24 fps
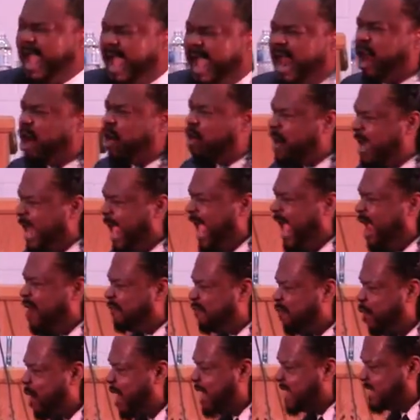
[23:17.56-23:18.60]
Inner
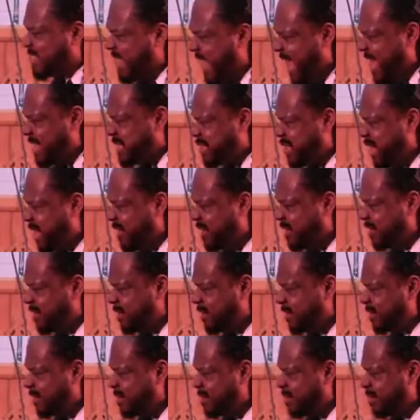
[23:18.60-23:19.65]
need for
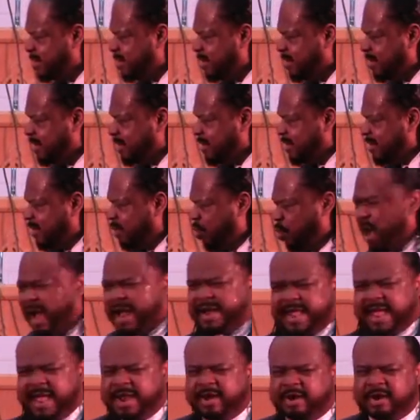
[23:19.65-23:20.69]
attention?
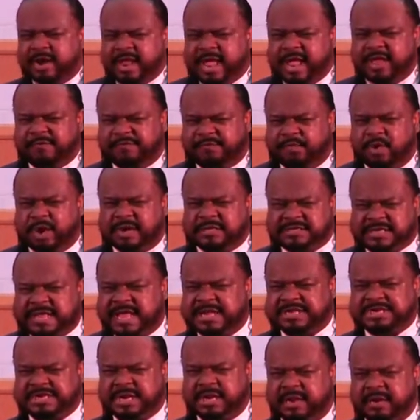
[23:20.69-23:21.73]
What inner need for
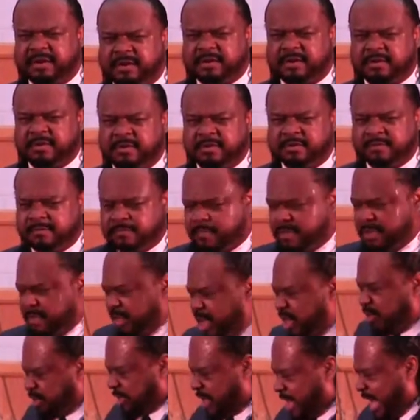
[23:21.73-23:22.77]
attention?
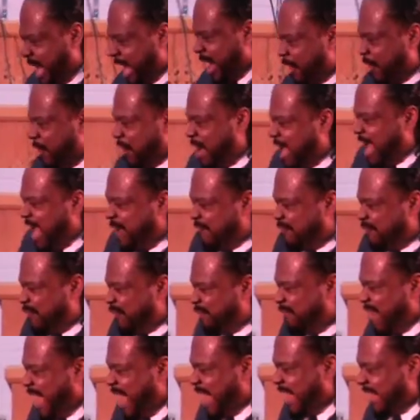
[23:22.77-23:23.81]
There's an inner need for
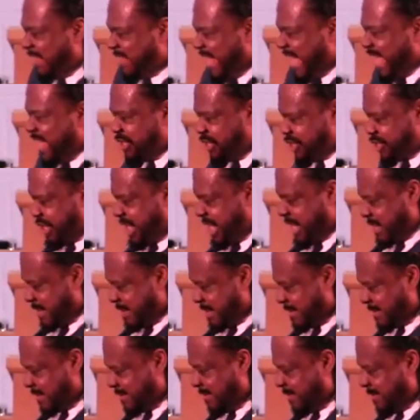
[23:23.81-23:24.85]

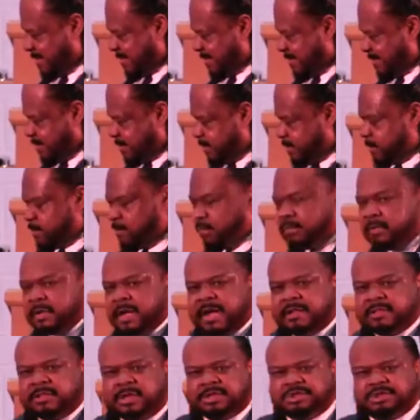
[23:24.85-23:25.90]
validation.
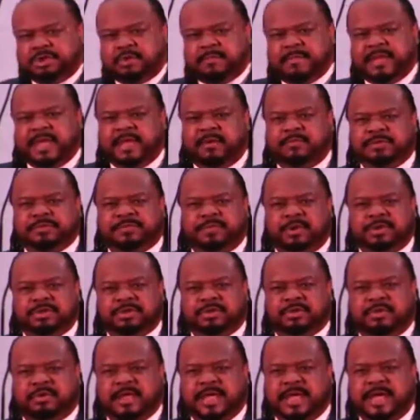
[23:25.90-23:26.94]
I thought your man was supposed
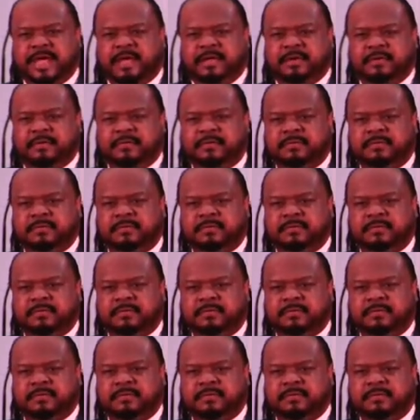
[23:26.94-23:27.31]
to do that.